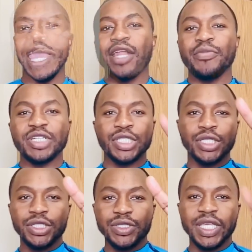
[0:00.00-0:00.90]
And number
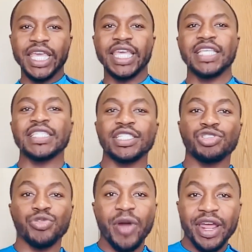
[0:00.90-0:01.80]
two is a
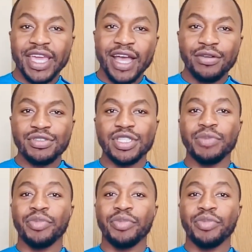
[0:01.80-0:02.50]
tri-council